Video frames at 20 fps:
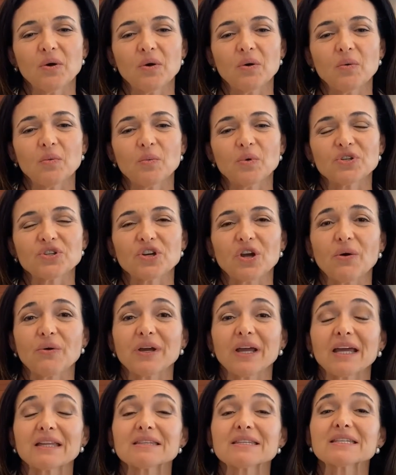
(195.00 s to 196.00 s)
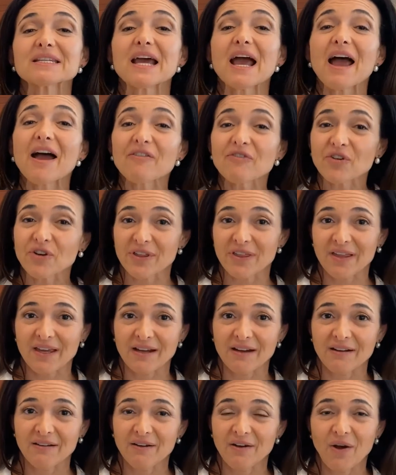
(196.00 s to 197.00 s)
which go against everything
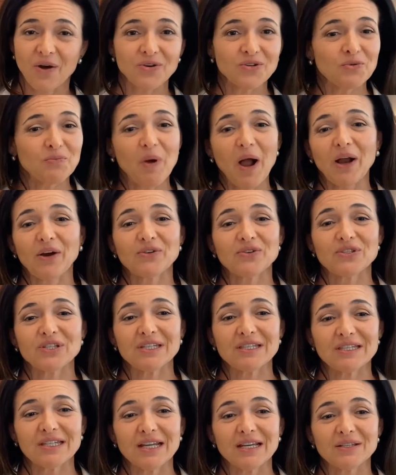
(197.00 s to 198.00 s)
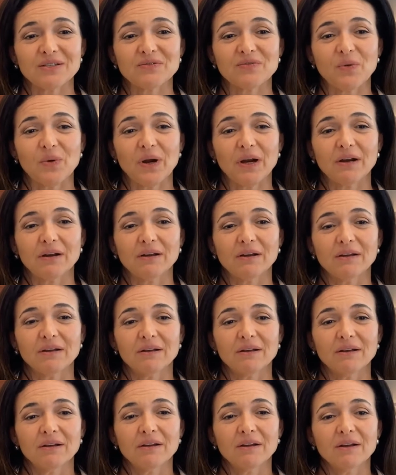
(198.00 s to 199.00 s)
our democracy stands for.
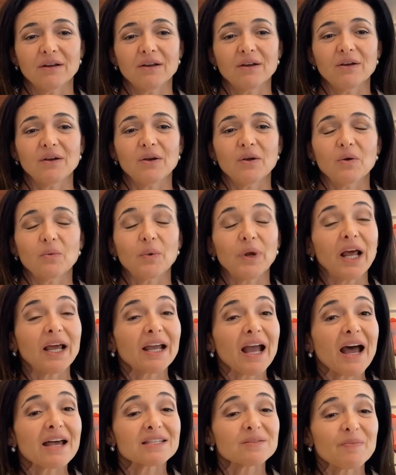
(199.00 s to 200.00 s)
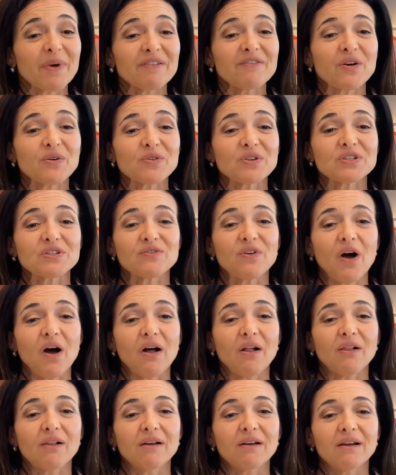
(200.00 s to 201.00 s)
When I cast my vote this fall,
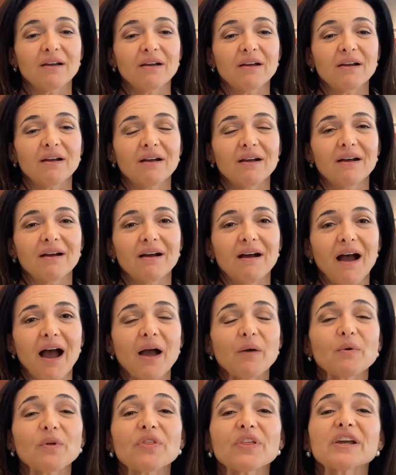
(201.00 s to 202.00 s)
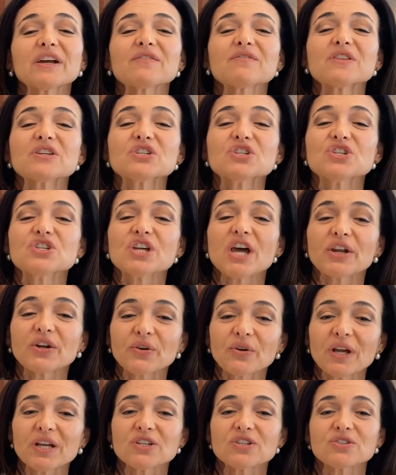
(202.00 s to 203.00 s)
I will think of the
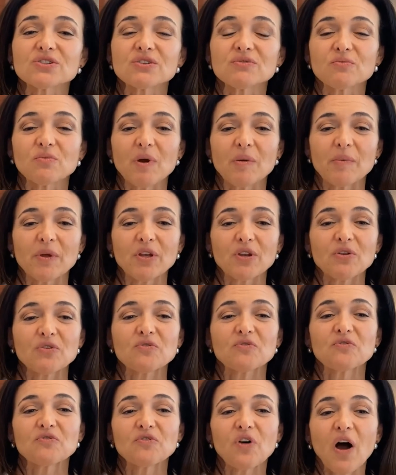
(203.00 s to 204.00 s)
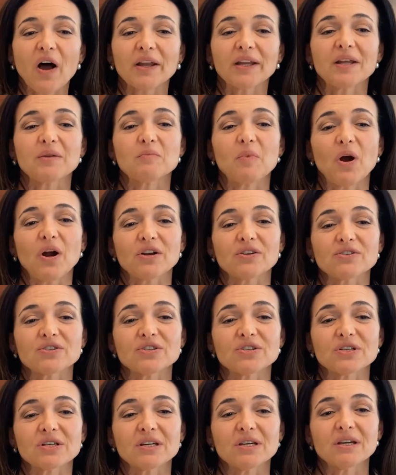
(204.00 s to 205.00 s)
generations of women who fought and
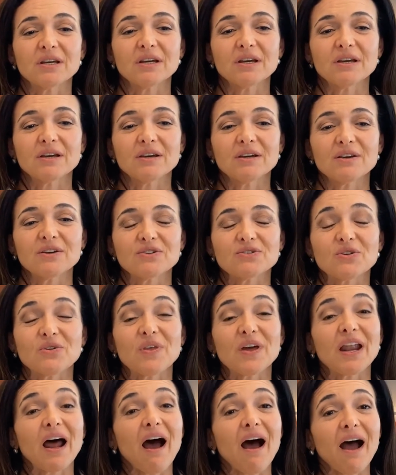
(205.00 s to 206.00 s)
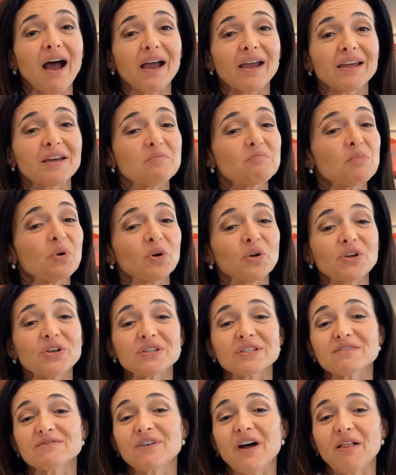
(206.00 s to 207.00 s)
marched so that I and millions
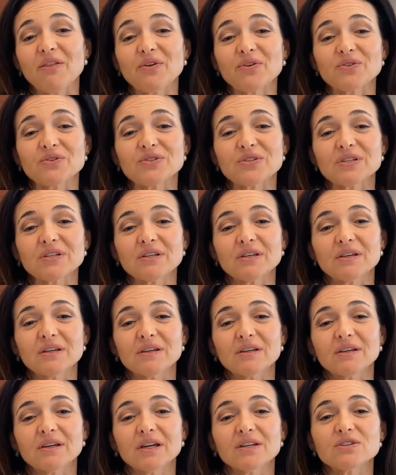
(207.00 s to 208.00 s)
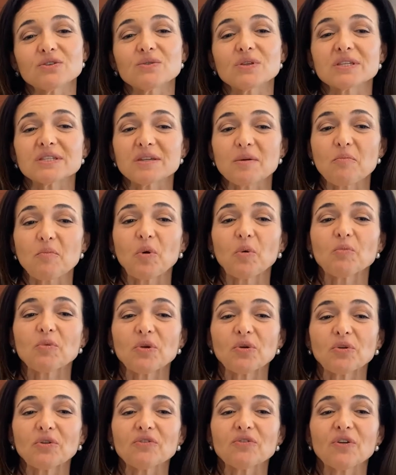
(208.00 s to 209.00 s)
of others can do the simple,
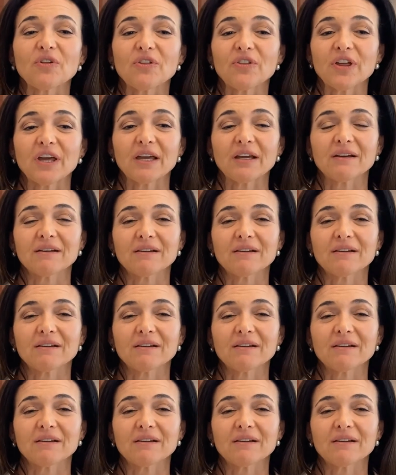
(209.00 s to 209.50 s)
beautiful thing